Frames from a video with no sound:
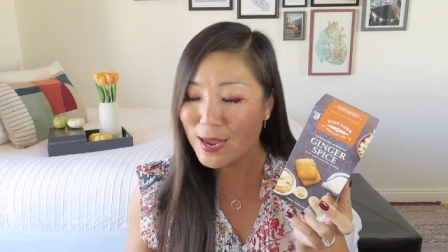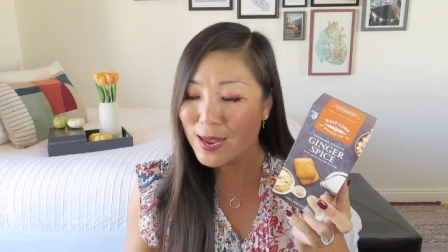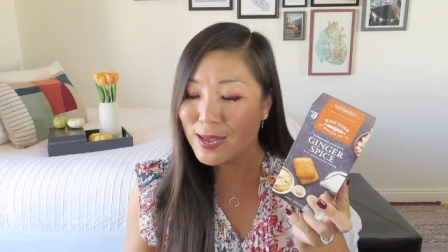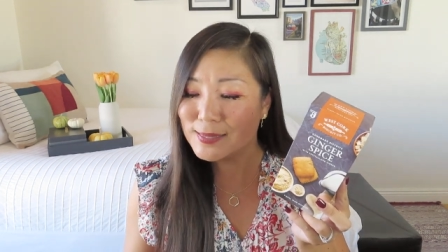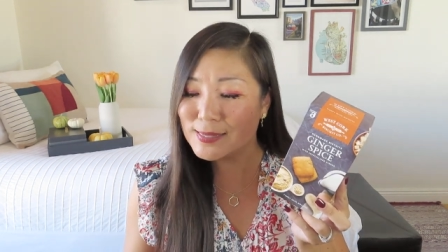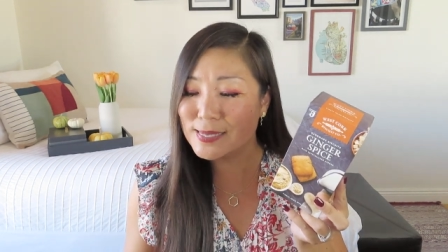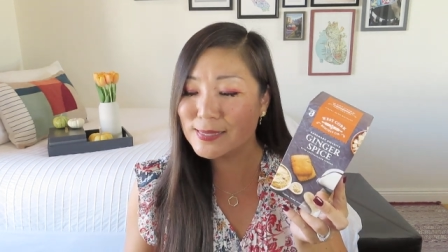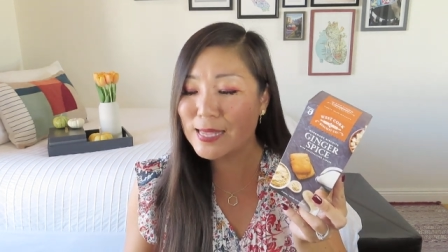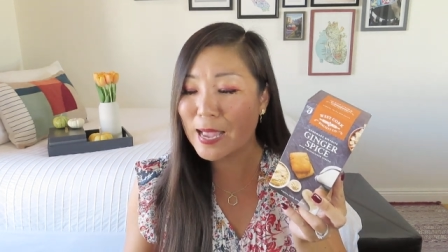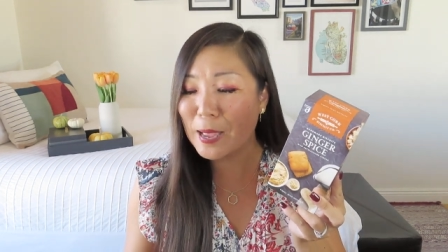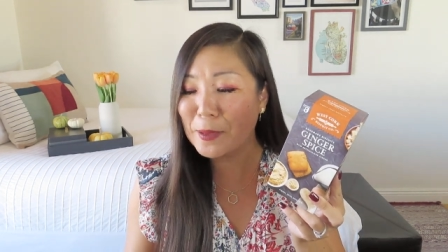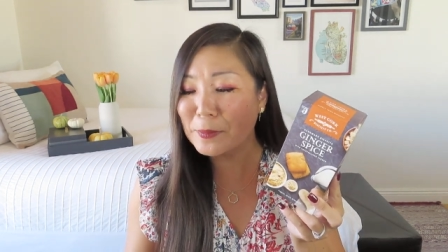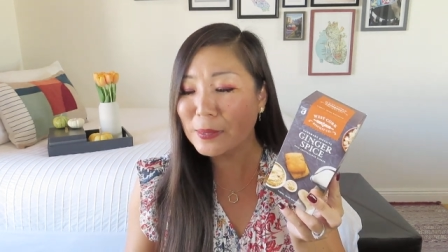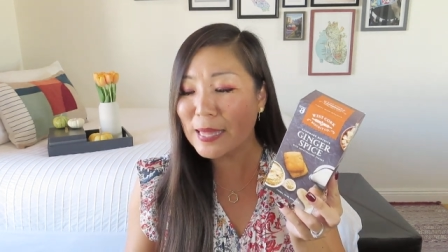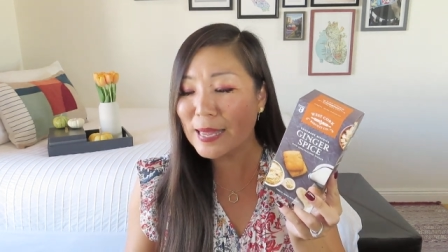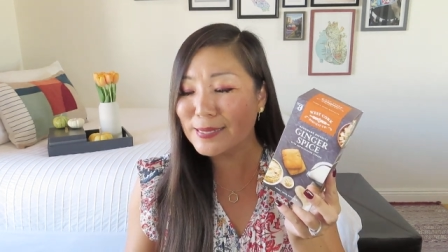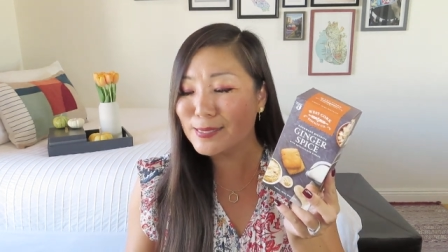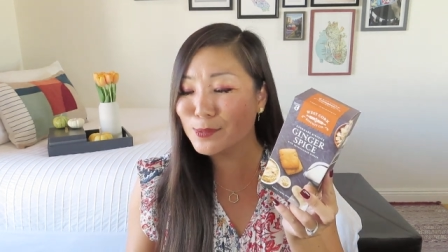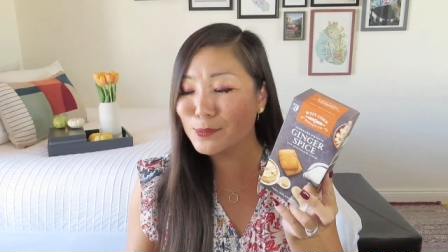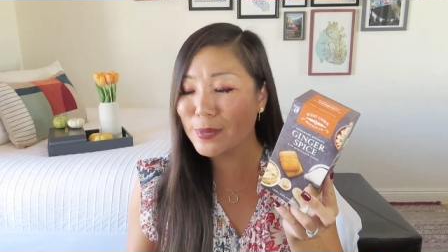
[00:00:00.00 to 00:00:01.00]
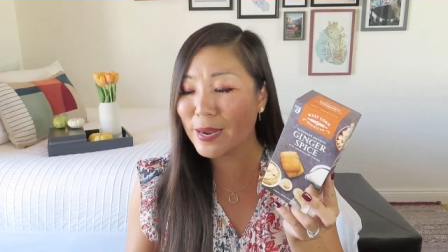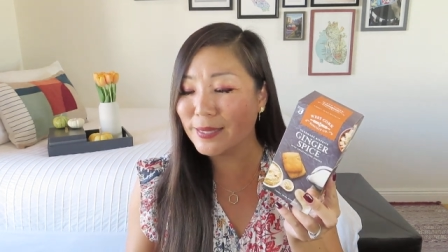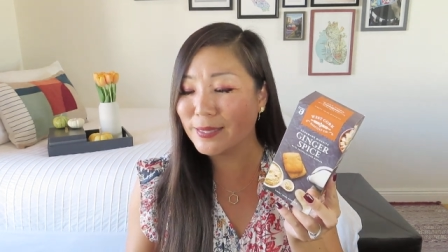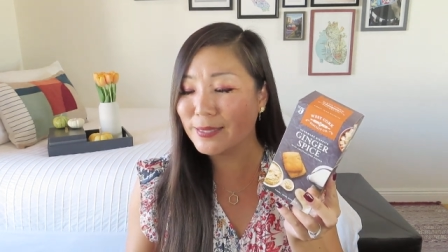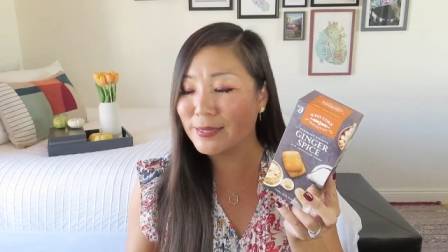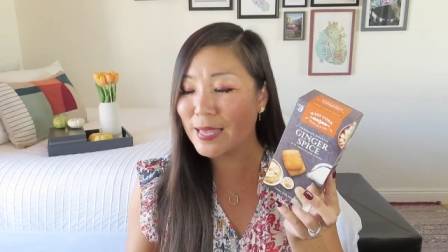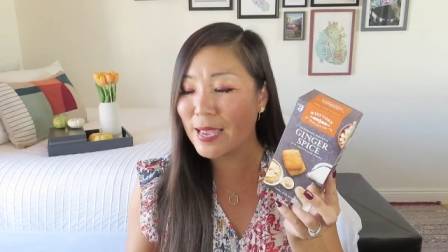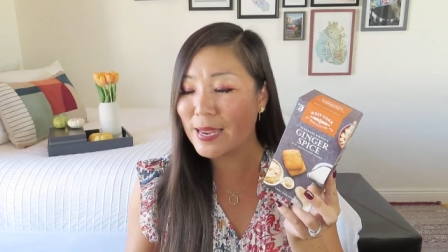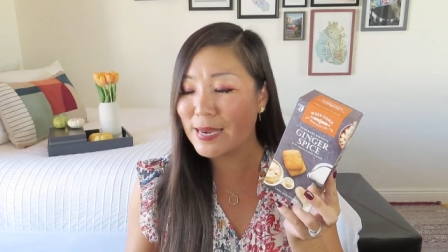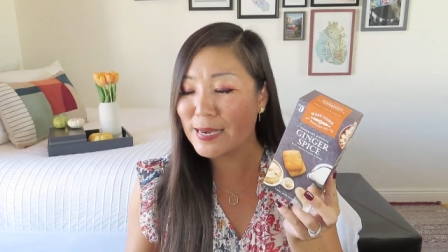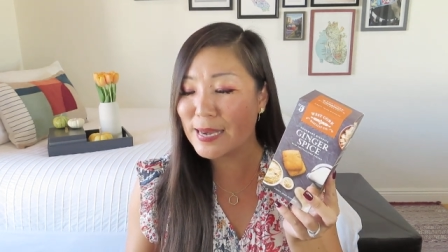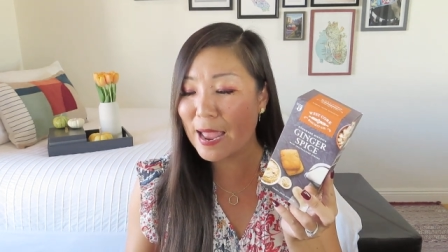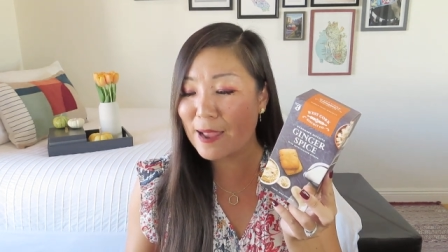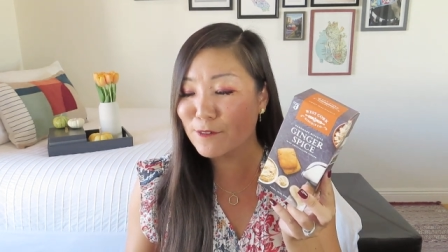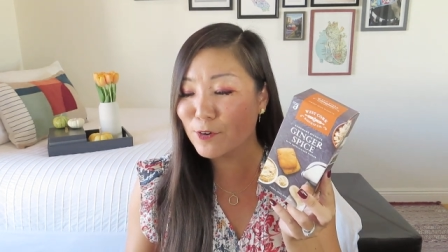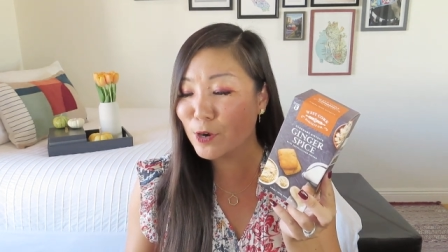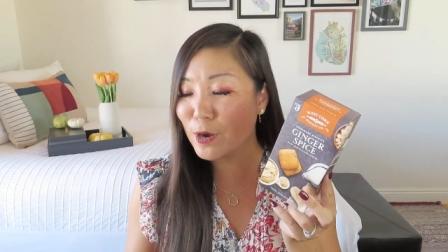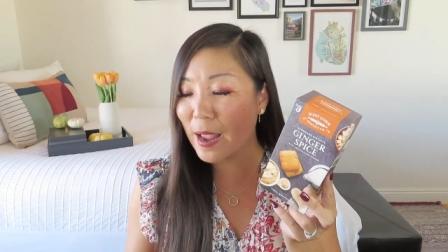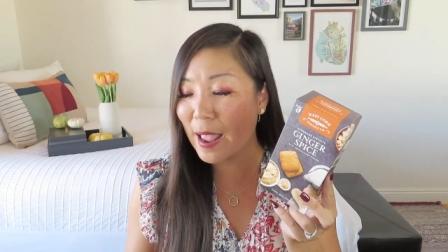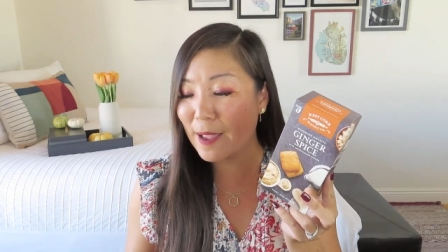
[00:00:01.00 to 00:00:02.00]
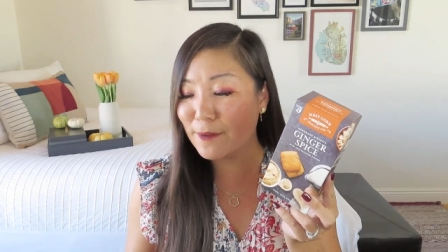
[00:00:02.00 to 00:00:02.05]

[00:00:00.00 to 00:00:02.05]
It says, I'm glad to write that they never